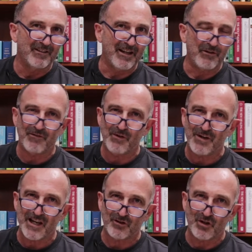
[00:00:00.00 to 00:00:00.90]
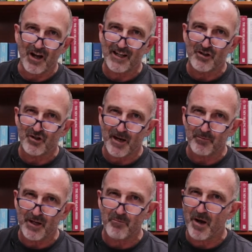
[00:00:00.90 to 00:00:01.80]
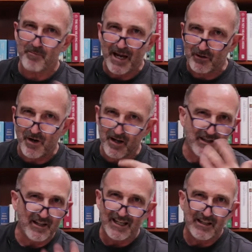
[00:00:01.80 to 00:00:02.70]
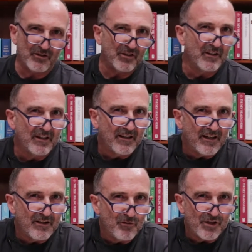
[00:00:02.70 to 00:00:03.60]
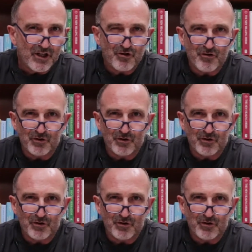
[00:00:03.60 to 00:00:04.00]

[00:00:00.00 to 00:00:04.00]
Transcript: There is a very exciting chapter. My background is in traditional